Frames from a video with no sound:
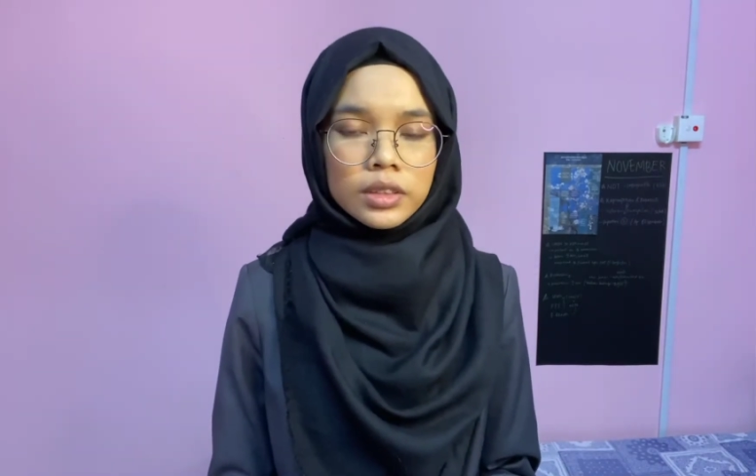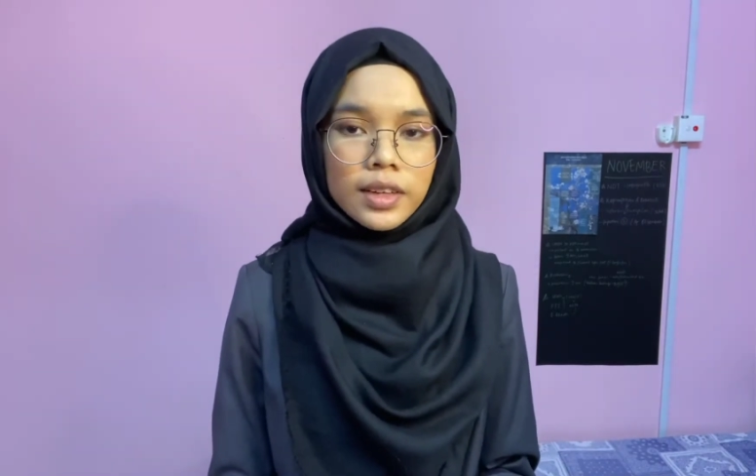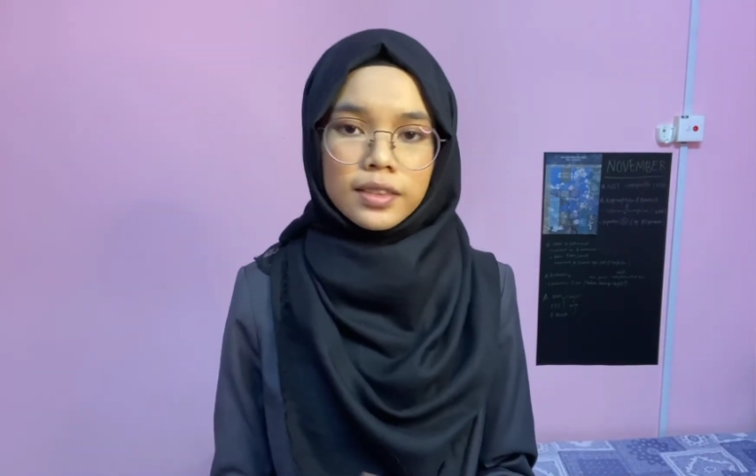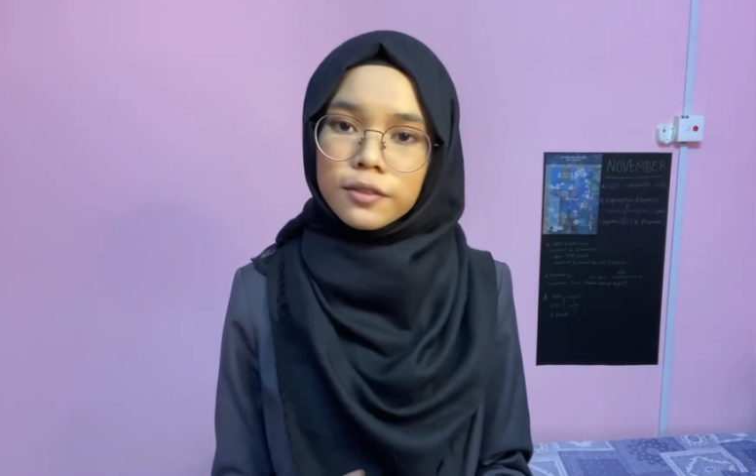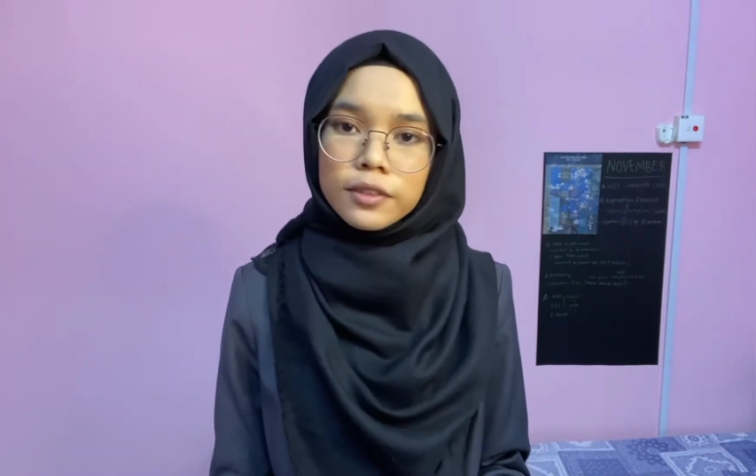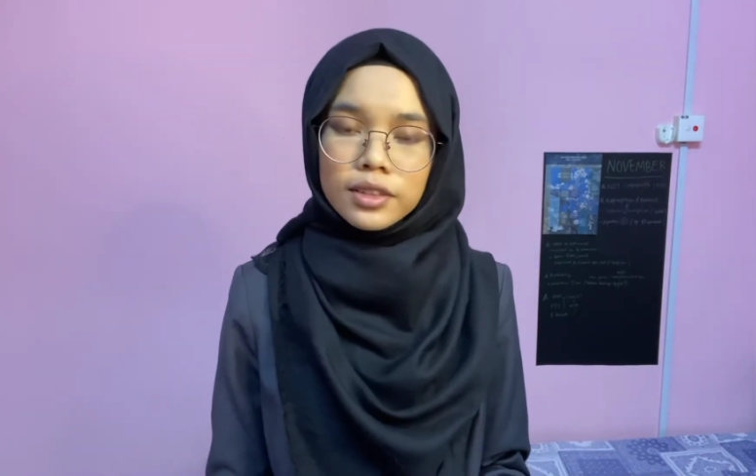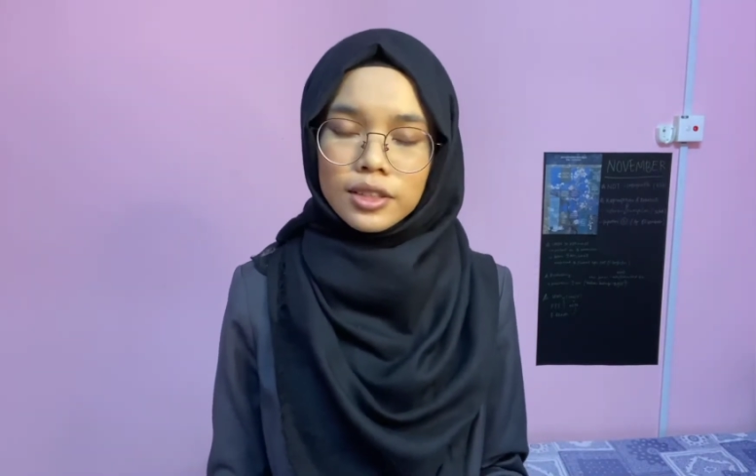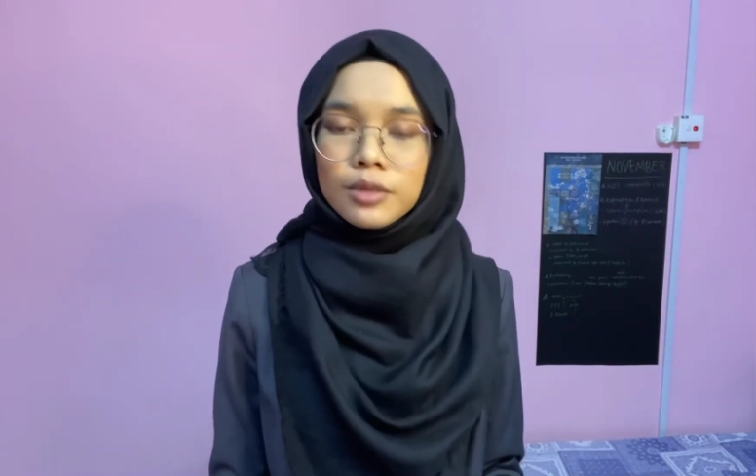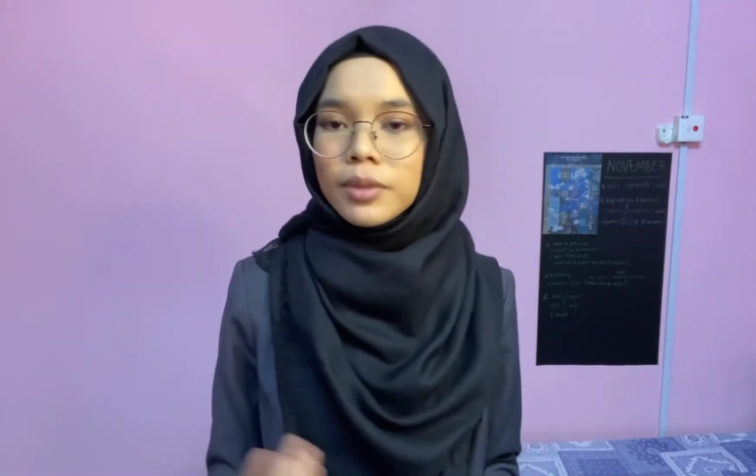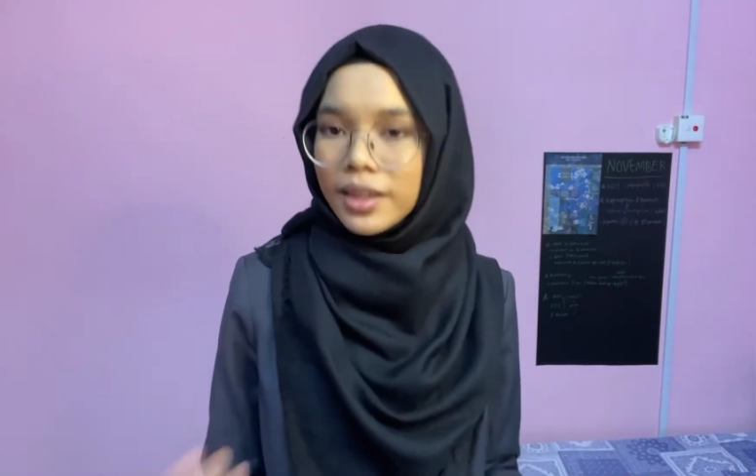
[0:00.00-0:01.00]
and even in
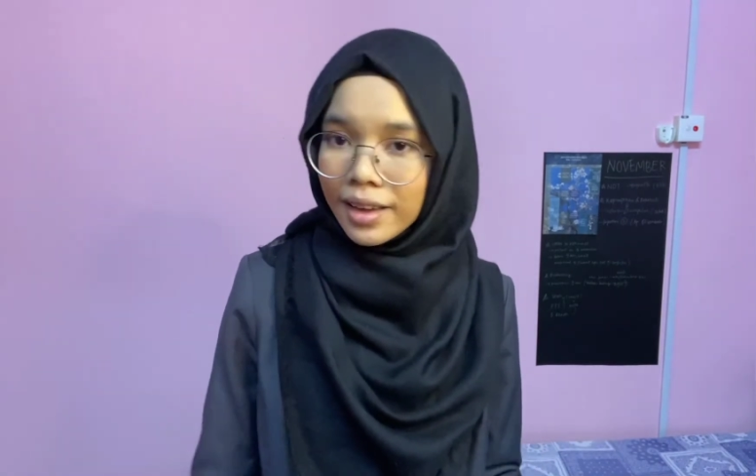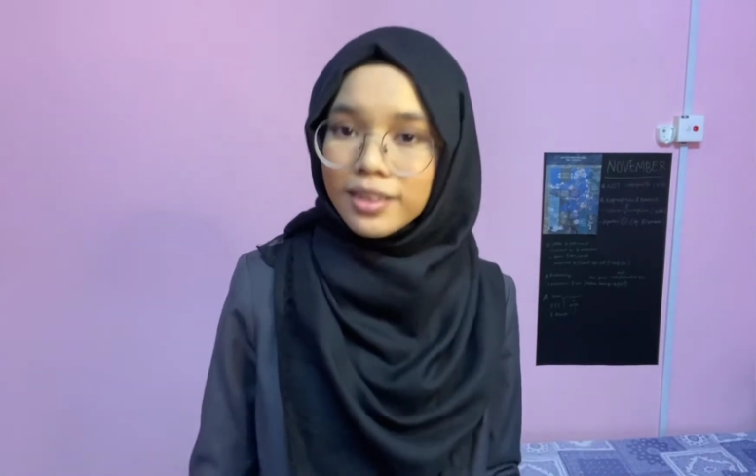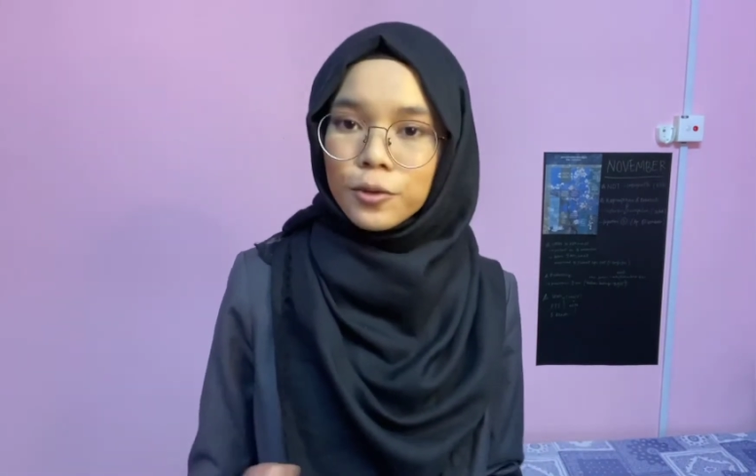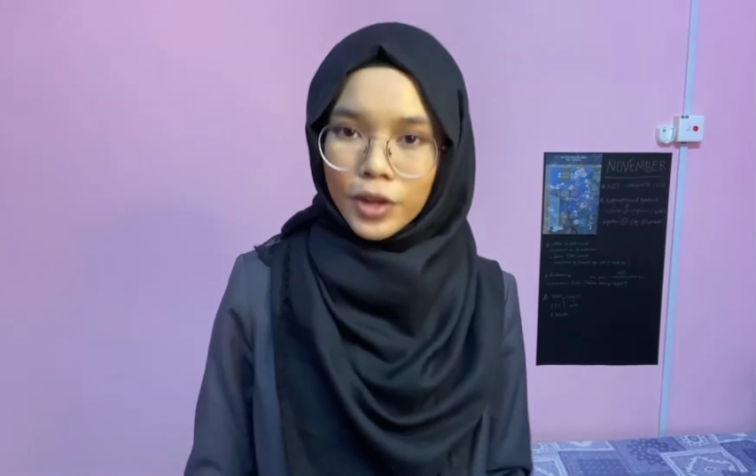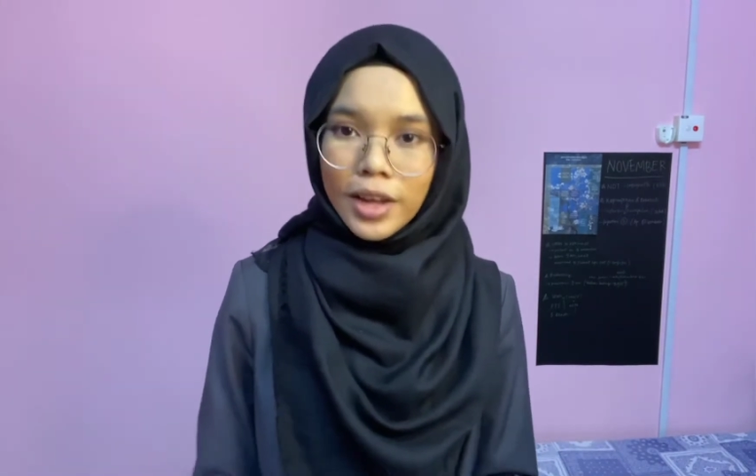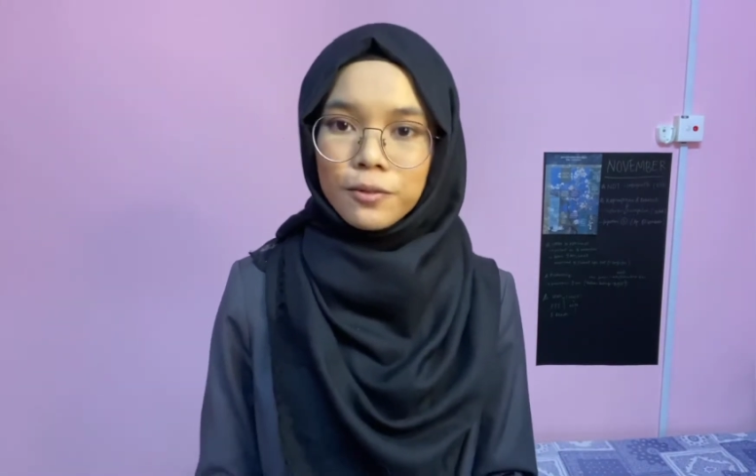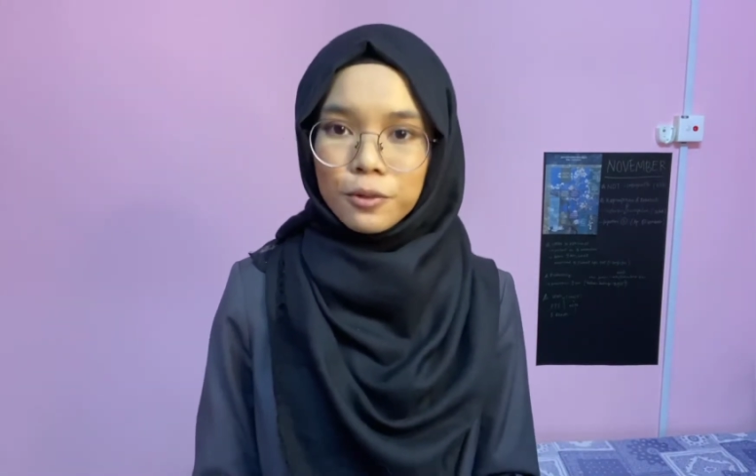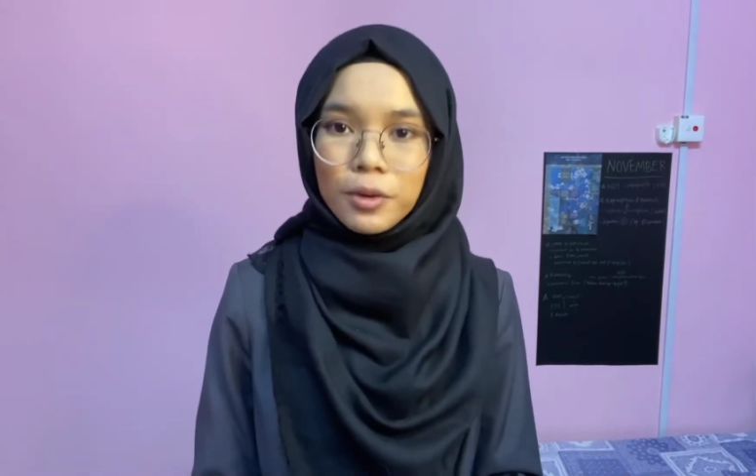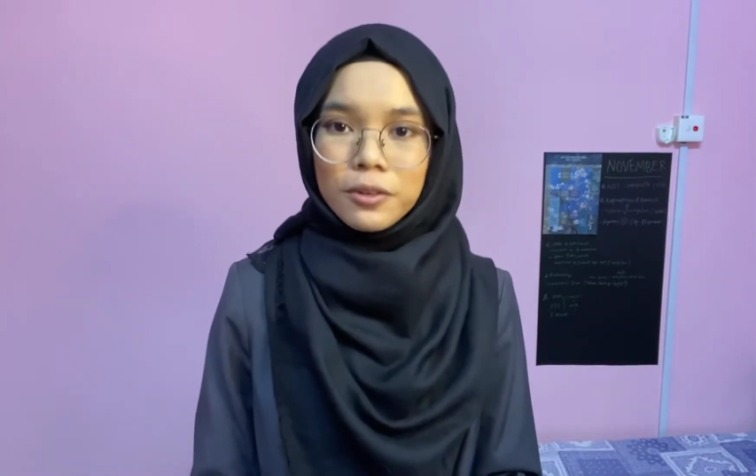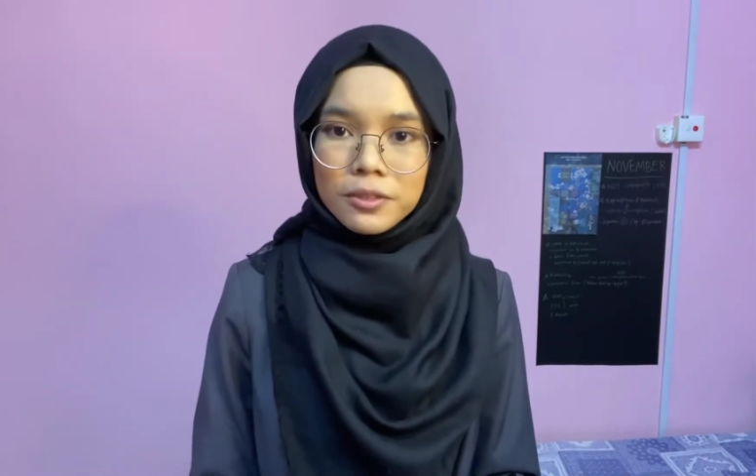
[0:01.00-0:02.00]
the banana we had for
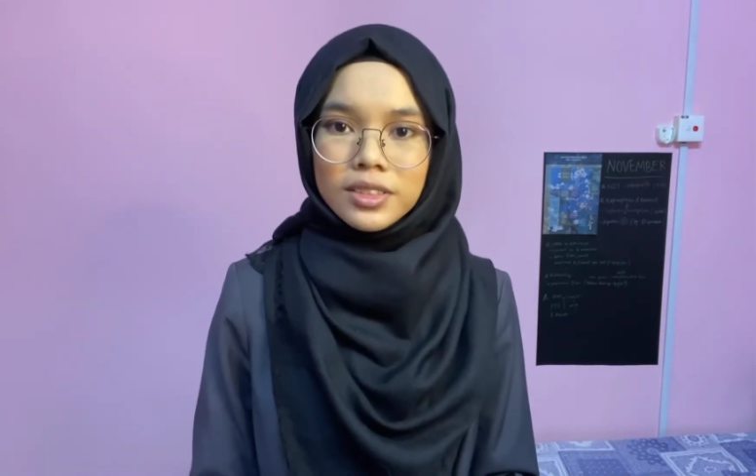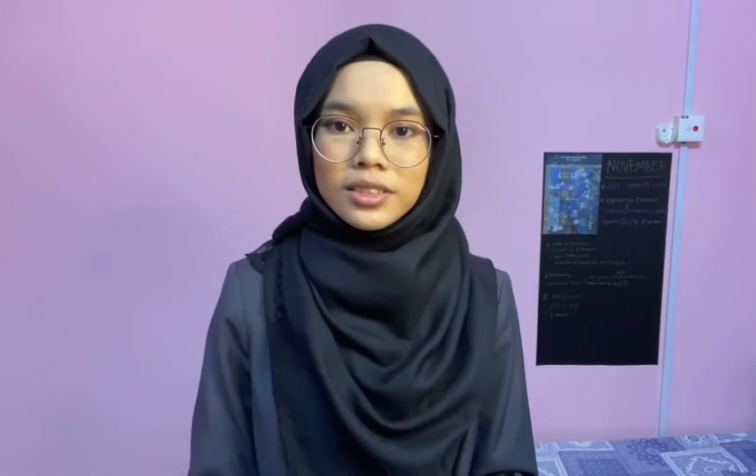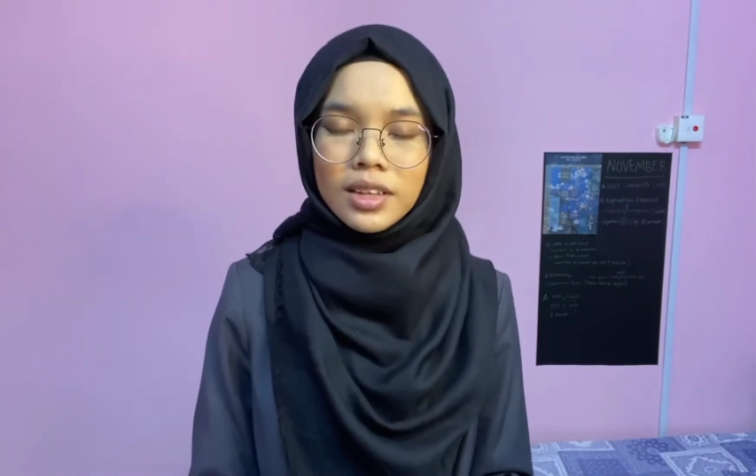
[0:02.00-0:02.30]
breakfast.